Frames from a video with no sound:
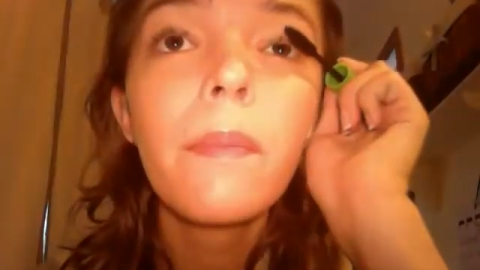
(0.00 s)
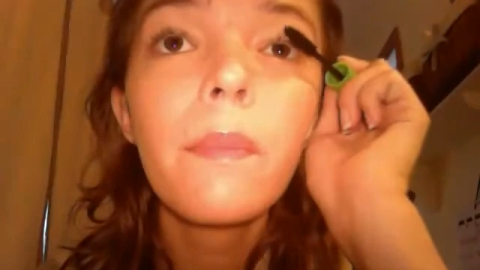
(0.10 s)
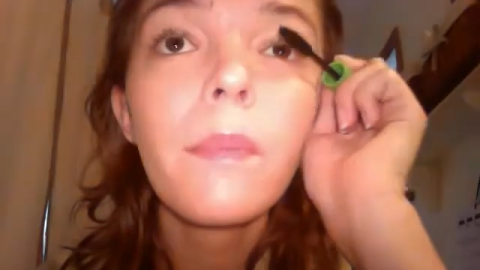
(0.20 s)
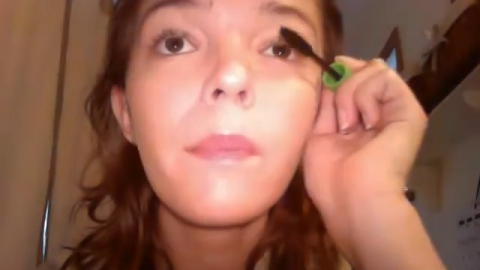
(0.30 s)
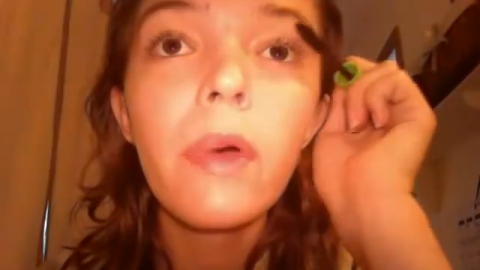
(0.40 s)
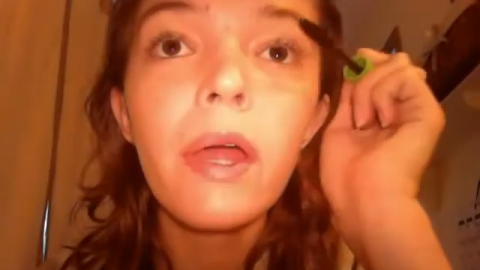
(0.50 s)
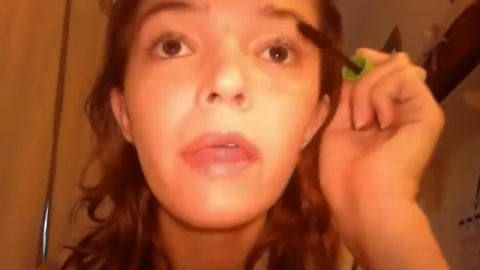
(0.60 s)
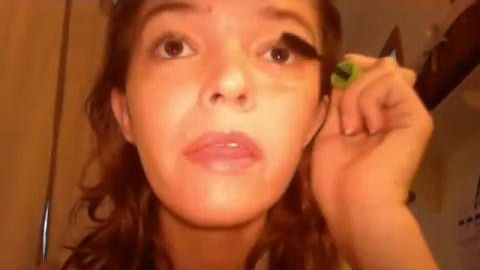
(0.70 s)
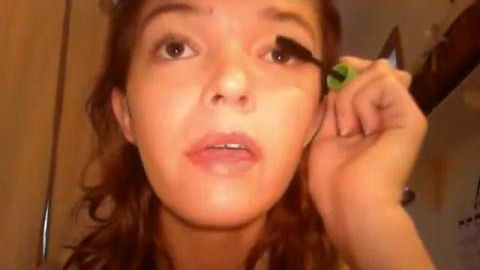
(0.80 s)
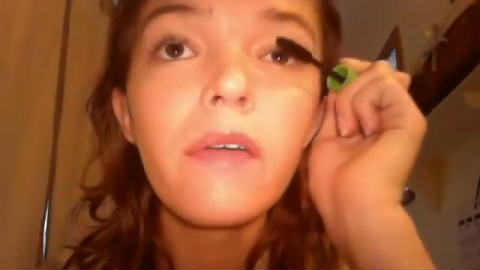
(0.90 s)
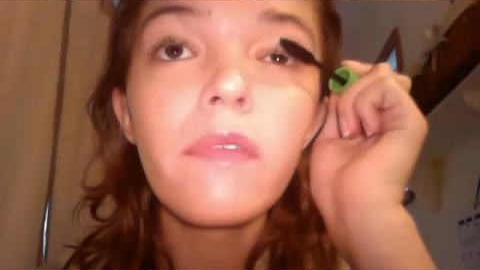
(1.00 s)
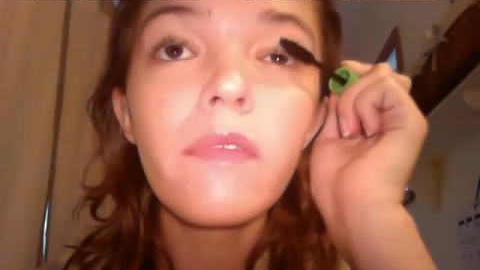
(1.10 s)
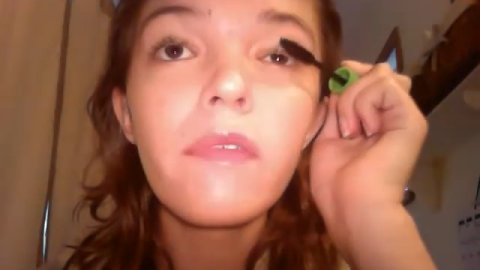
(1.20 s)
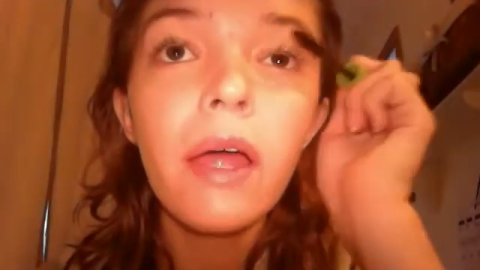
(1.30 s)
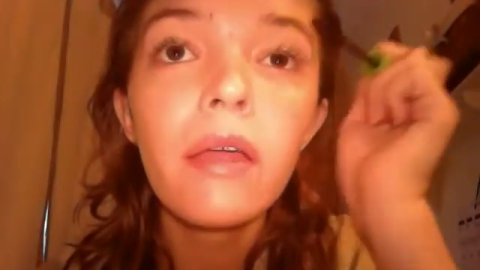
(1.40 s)
what I think of
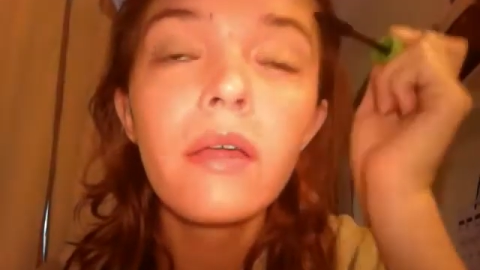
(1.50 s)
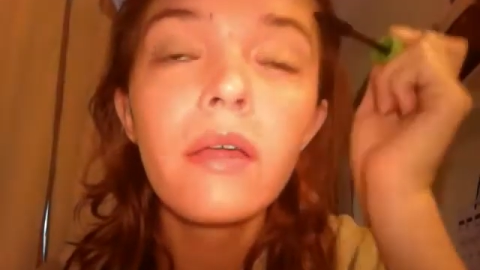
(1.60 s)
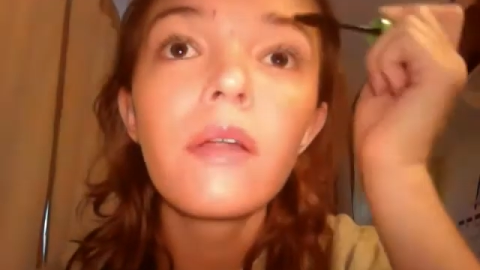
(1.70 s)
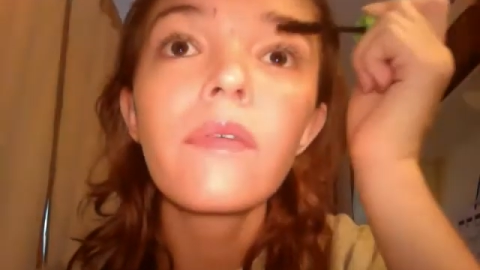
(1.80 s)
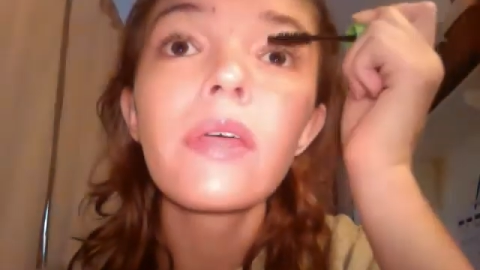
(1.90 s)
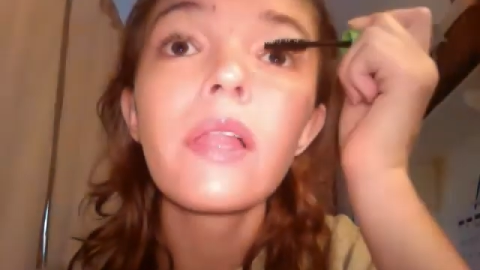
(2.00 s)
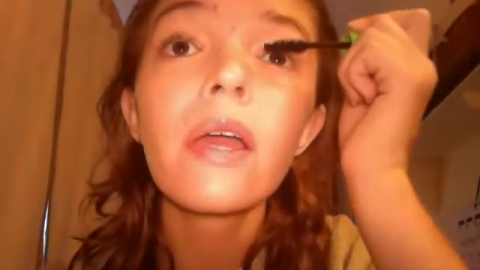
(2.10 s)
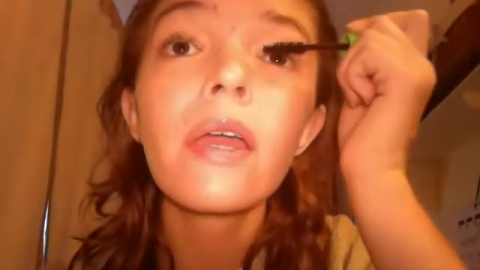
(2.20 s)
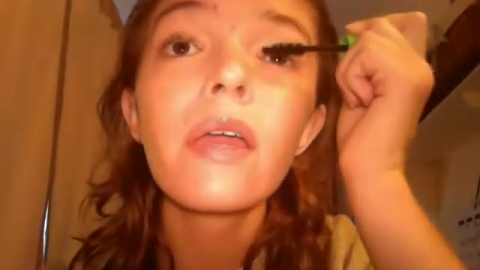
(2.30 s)
that. I don't really like it.